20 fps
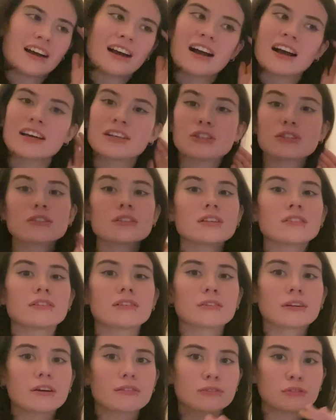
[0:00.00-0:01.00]
I just love
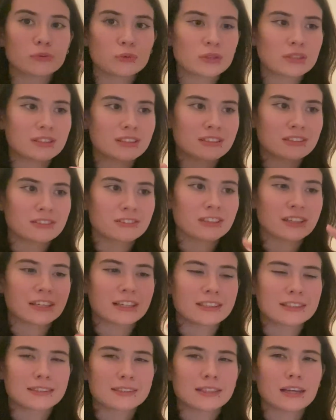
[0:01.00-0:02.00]
how everyone's literally
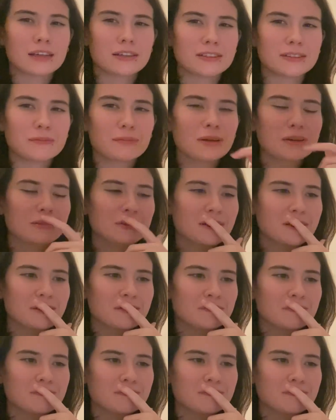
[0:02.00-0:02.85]
excited about him.